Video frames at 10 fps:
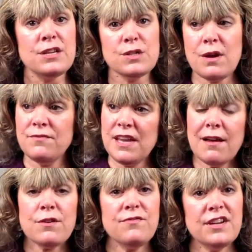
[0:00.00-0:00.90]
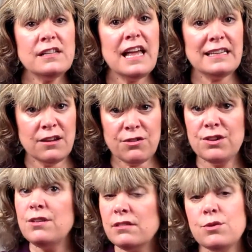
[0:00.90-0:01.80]
So if you ever feel like you're
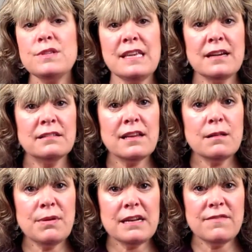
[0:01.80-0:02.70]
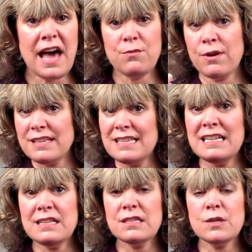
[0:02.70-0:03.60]
losing a little bit of that
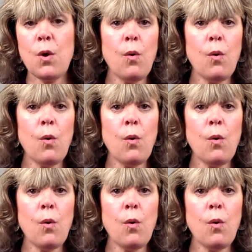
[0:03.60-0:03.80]
resonance,